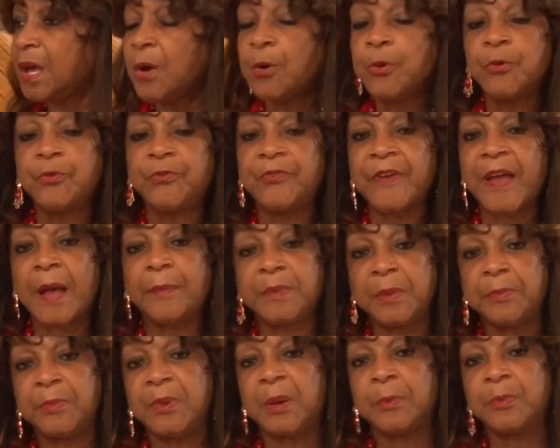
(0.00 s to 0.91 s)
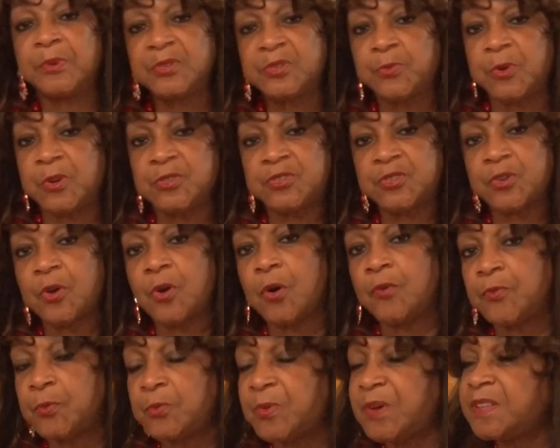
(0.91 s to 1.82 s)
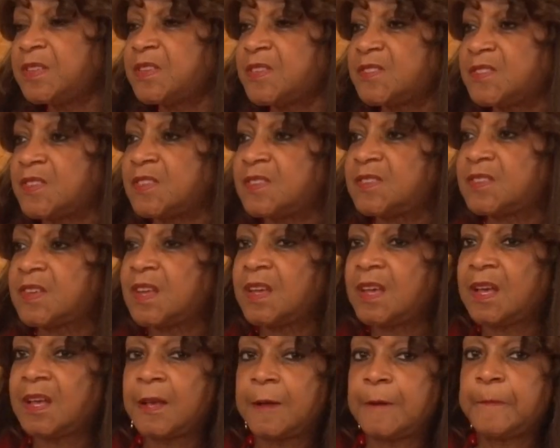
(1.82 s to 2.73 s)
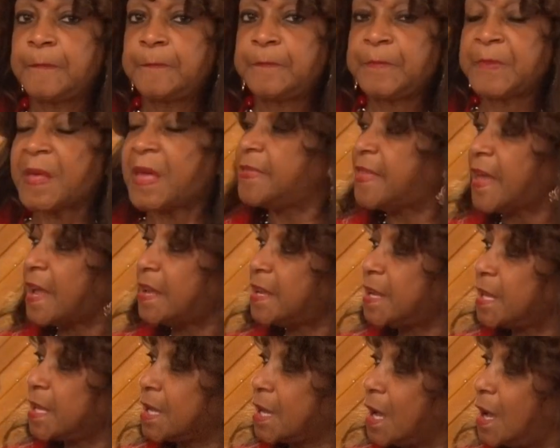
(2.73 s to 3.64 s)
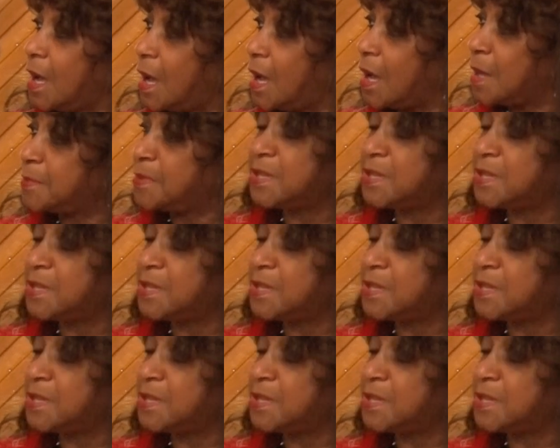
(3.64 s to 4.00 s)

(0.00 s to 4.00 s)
who family members were Jehovah Witnesses, and they didn't come